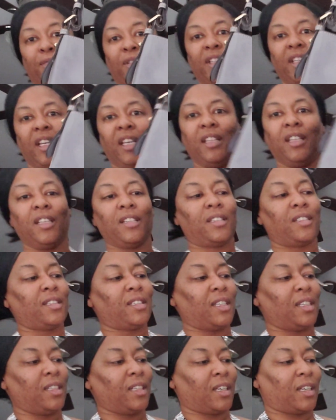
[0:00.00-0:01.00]
one, and this
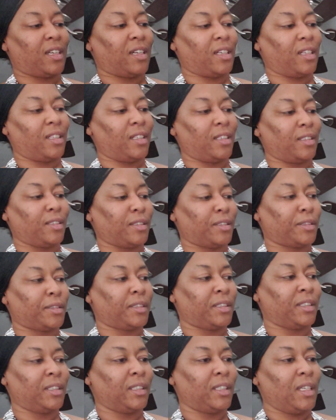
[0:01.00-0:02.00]
is in the color,
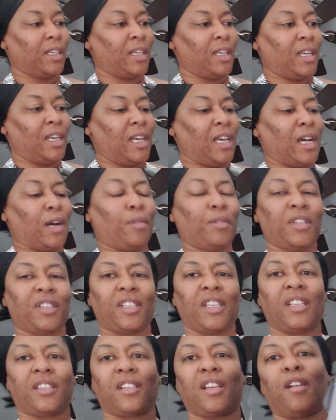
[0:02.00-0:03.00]
I want to
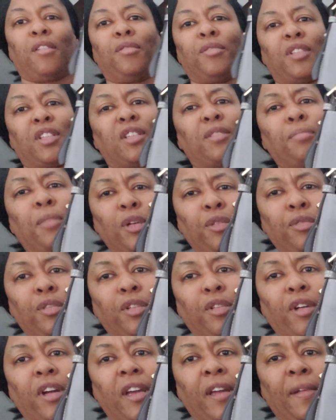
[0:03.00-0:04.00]
say it's called Smoke
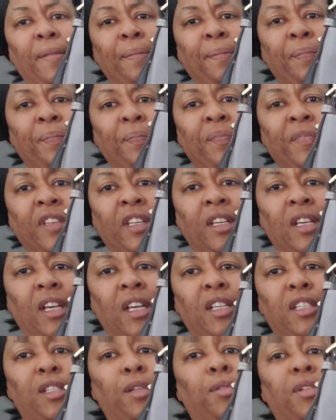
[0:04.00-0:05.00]
Gray.
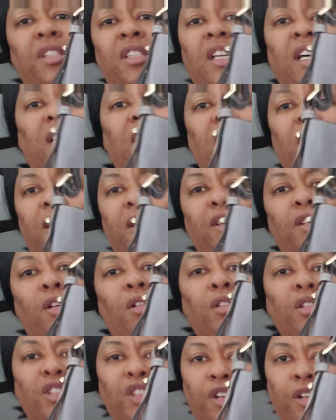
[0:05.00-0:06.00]
So it's not like a
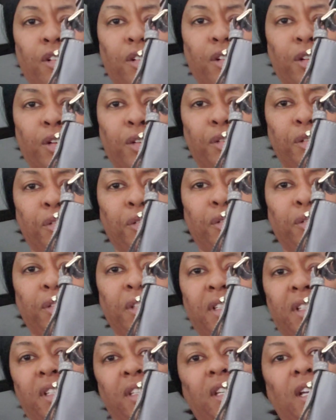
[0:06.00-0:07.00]
dark charcoal.
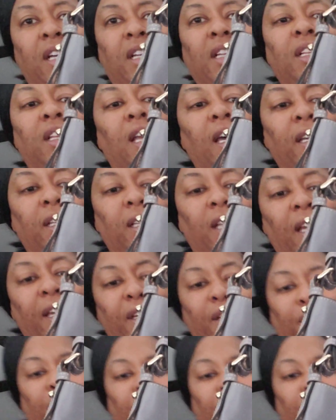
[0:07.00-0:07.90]
It's not a light, light